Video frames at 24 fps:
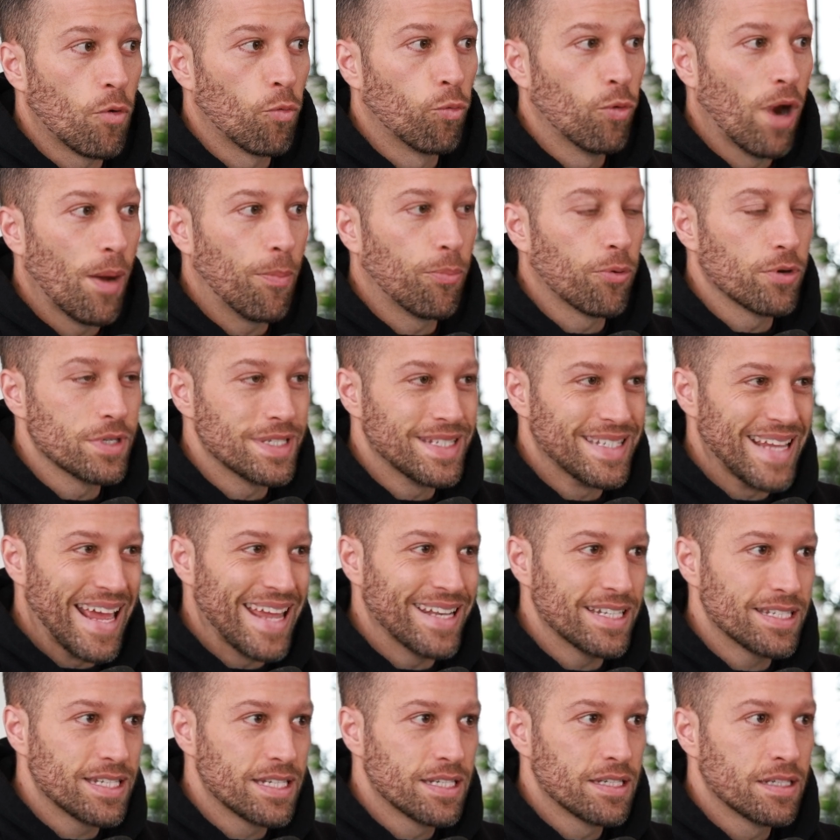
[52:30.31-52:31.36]

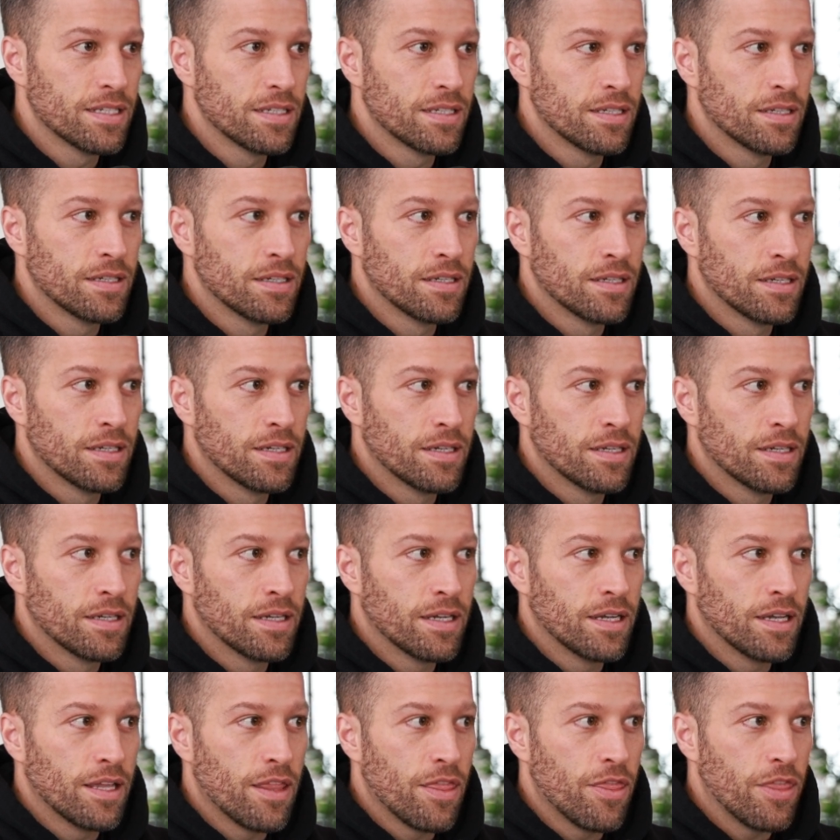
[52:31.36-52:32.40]
represent
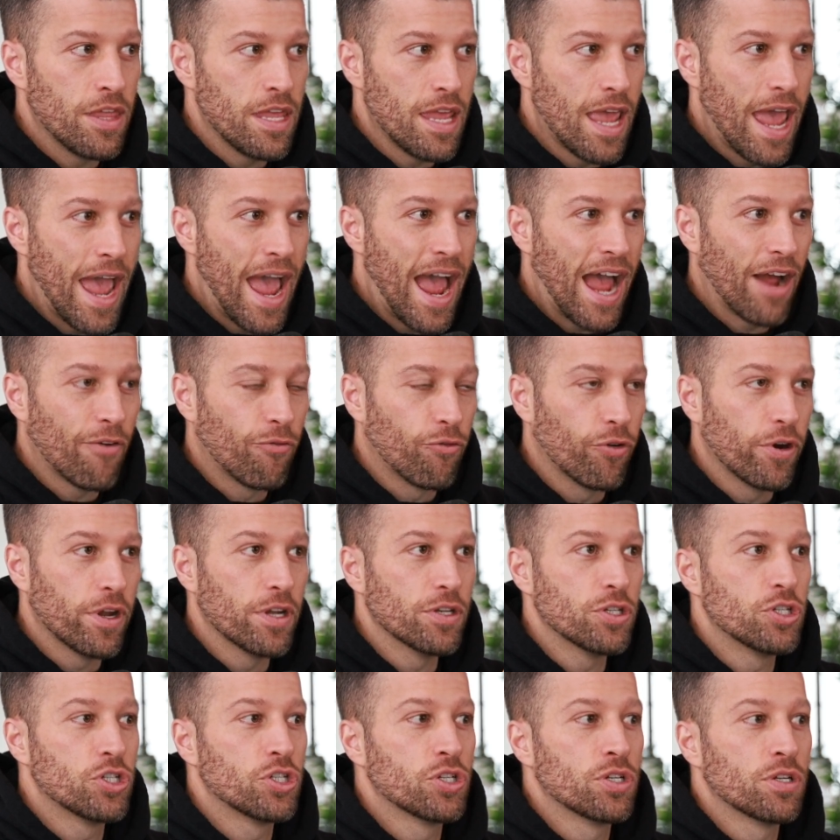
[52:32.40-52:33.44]
the
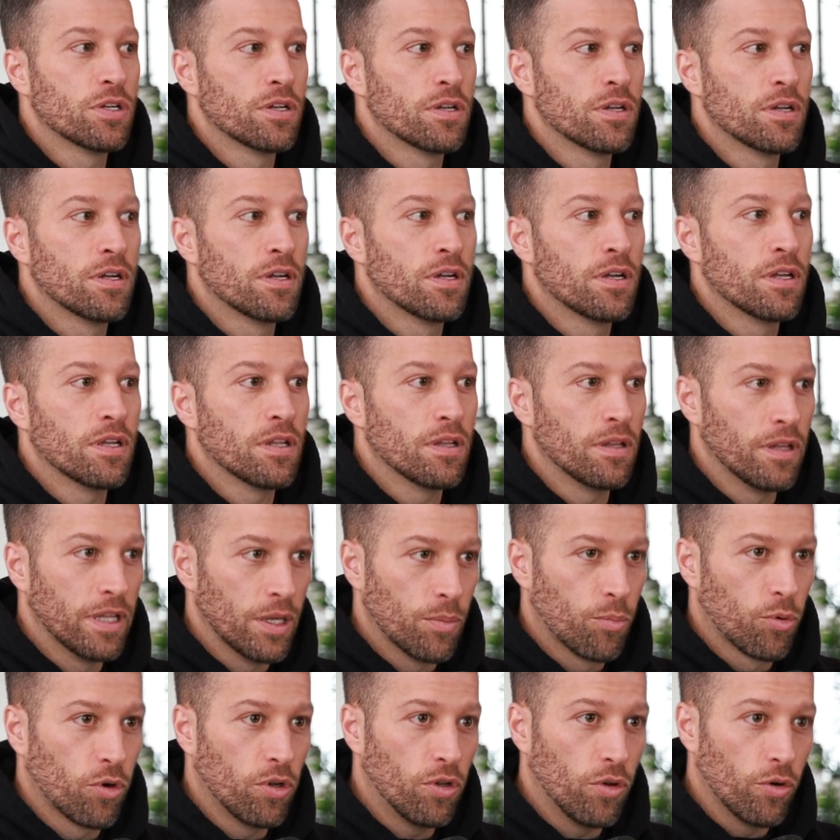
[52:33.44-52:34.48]
average
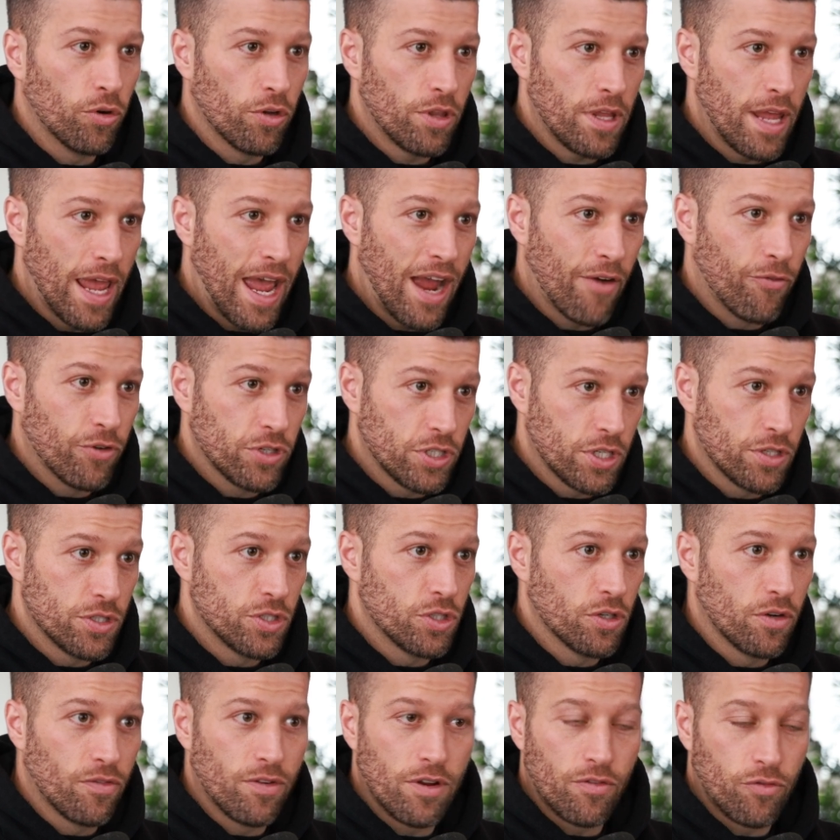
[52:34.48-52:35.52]
liberal or the average
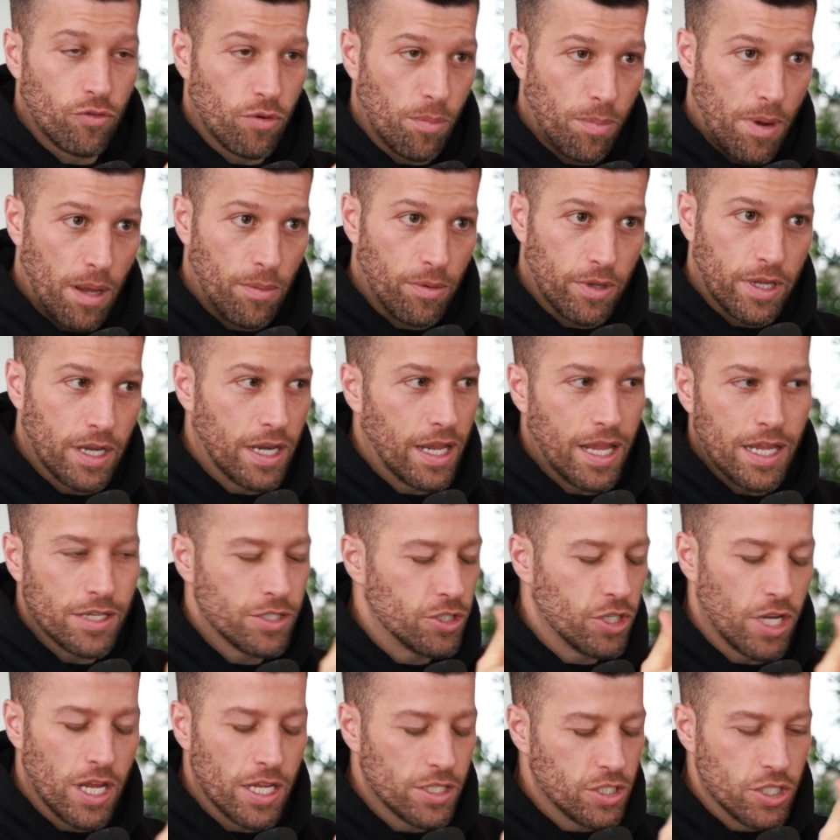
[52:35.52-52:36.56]
conservative or Republican.
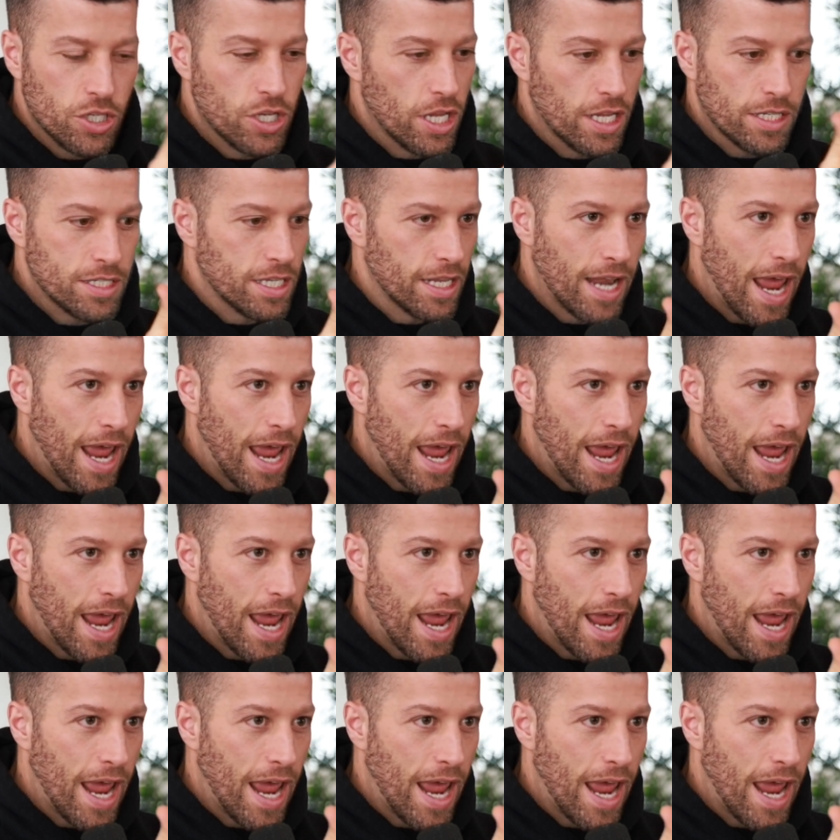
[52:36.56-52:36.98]
It's